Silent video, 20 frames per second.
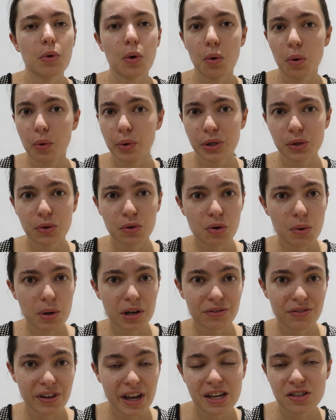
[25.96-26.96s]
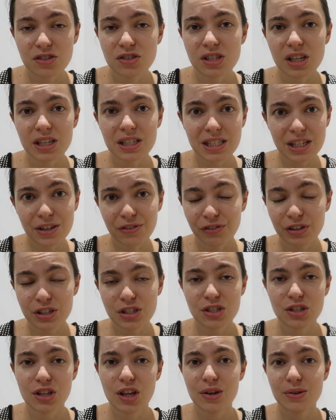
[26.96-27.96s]
or your qualifications are
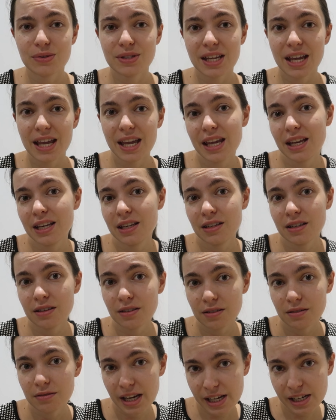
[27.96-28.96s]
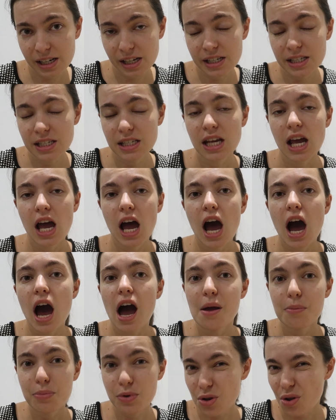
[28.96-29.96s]
different to those in England,
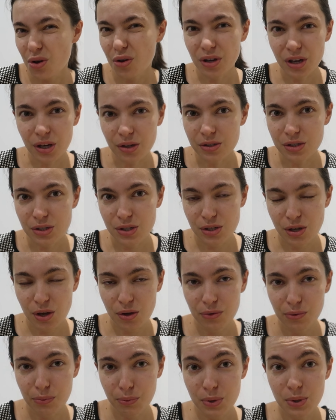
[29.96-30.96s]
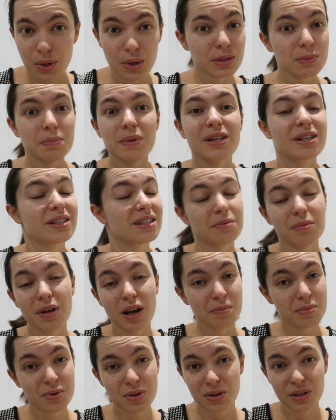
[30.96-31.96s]
I'm not going to go through those because
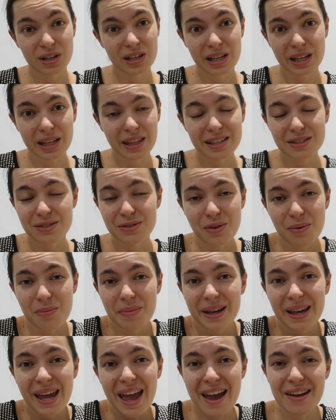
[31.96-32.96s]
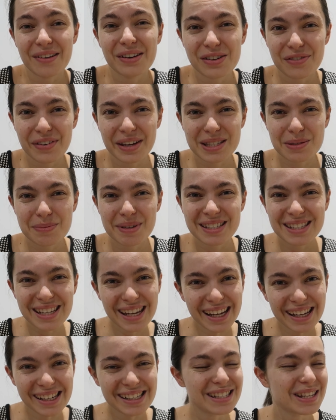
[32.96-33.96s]
I'm not gonna lie, that's not my area of expertise.
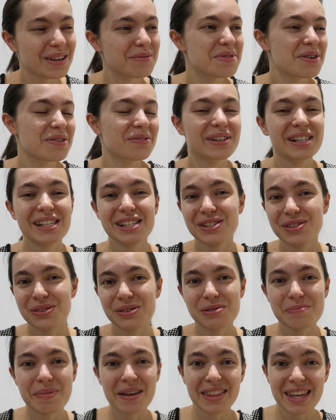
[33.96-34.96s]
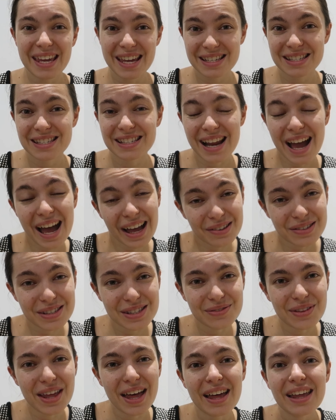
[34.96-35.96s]
I'm not really sure about the ins and outs
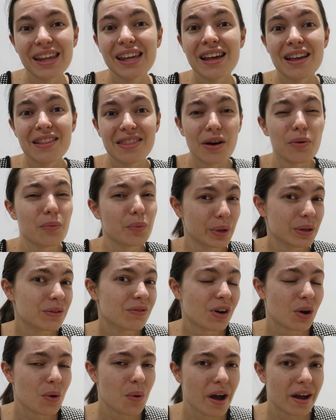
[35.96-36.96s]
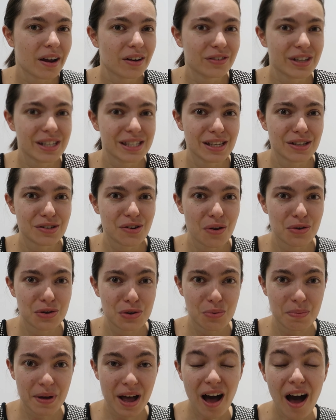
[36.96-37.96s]
of that. That will require research on
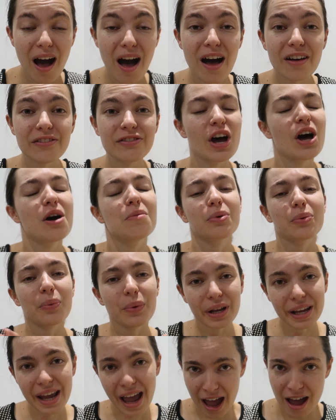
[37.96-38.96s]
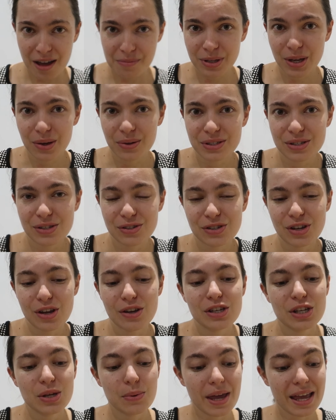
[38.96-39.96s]
your behalf. But what I am going to show
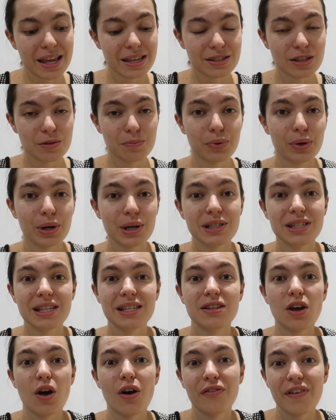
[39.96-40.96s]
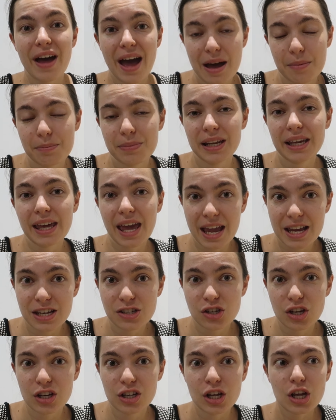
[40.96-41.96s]
you is the process of
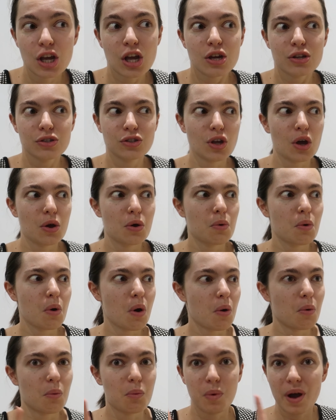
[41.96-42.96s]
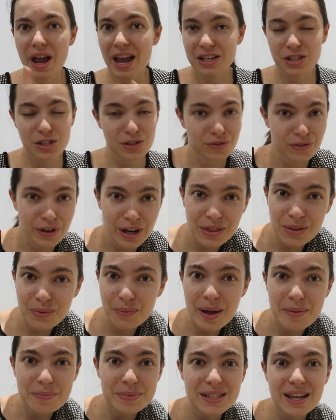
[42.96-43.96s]
application. So where do you find the
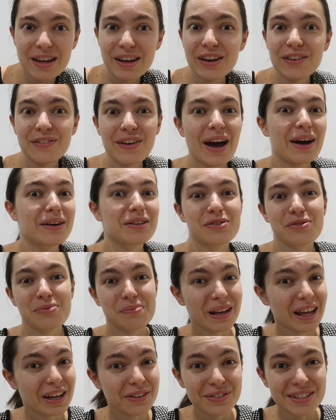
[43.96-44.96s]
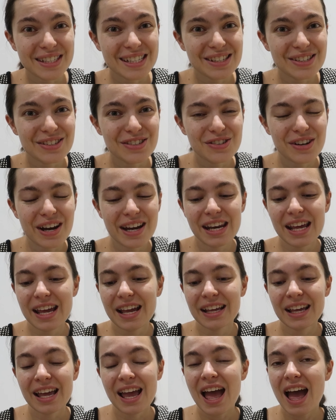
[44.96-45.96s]
website of how to apply for teacher
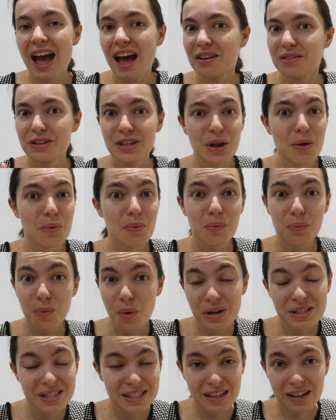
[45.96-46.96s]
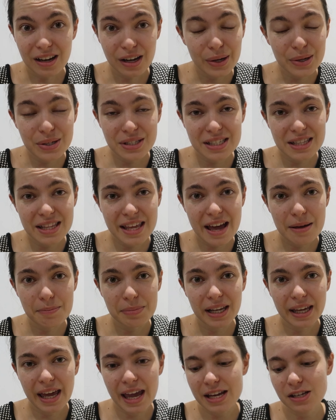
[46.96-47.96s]
training? You know, what's included in the
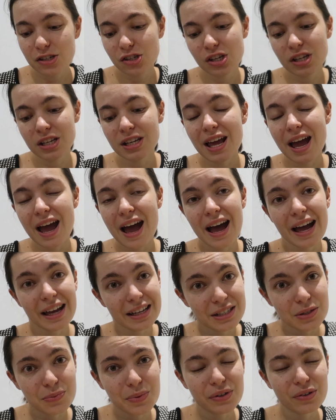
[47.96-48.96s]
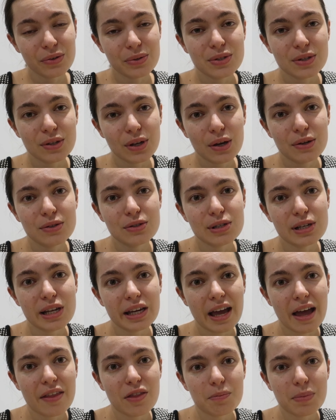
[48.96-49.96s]
application, and we're also going to
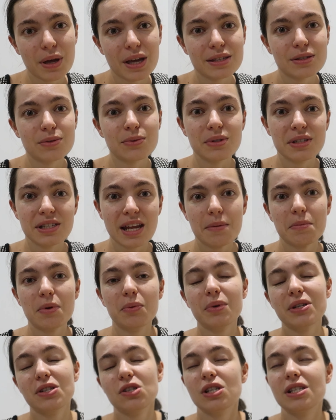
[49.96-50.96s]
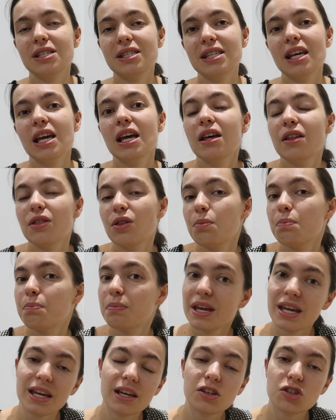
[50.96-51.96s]
look at the personal statement, which is the
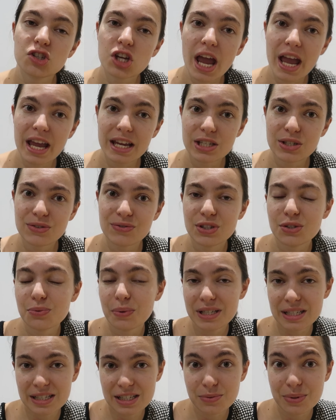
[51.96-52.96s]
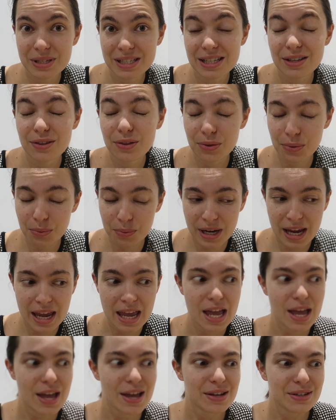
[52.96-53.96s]
big change for 2023.
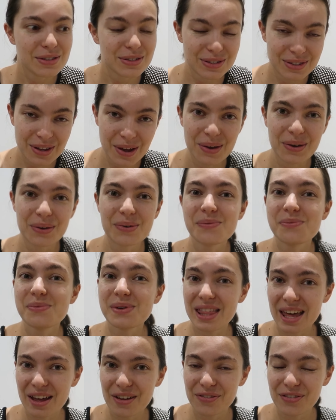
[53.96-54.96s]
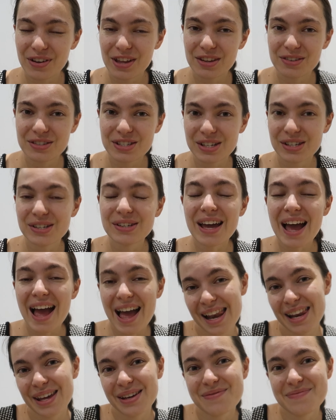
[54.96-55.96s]
So without further ado,
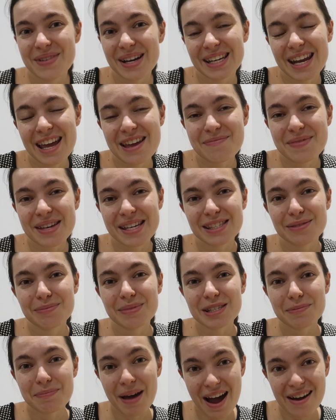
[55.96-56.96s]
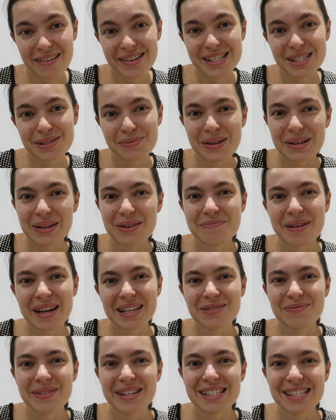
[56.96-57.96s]
hello, my name is Miss Paris. Welcome
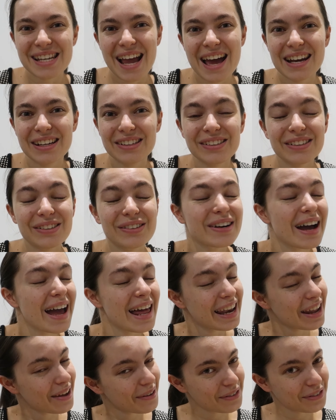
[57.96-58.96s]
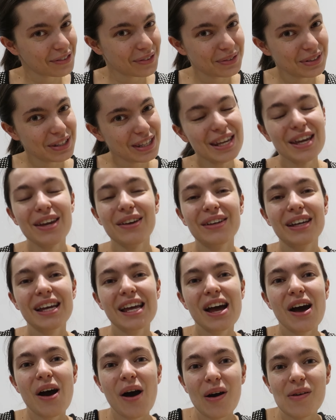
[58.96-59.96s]
back to my channel, or hello if you're new.
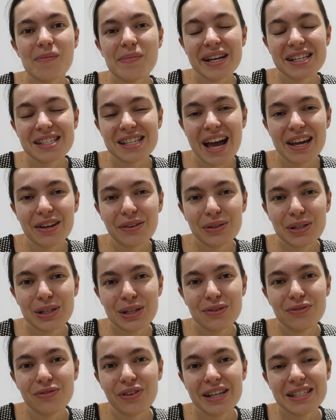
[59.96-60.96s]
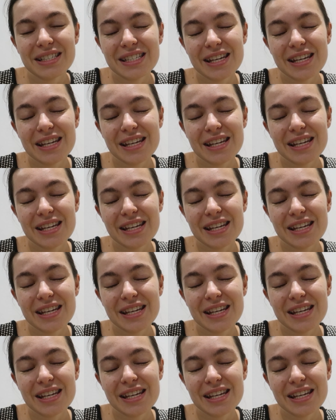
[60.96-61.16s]
On my channel, you can find